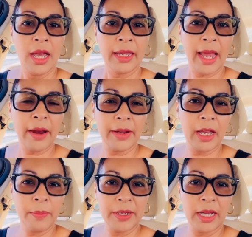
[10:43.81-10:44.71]
carry
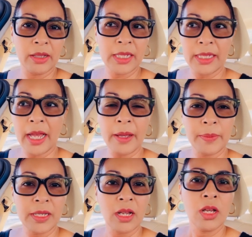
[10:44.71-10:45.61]
up and down the
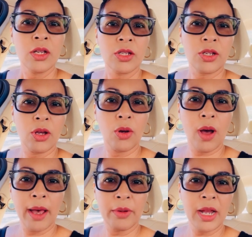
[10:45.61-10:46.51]
steps. So
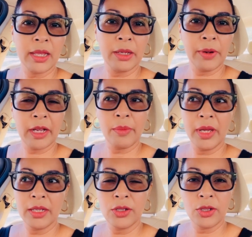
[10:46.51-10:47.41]
I would highly
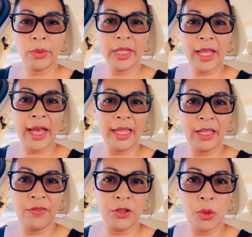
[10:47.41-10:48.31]
recommend doing that
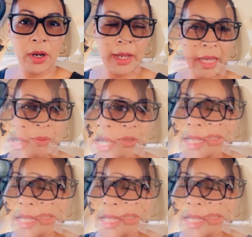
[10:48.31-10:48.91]
if you are able.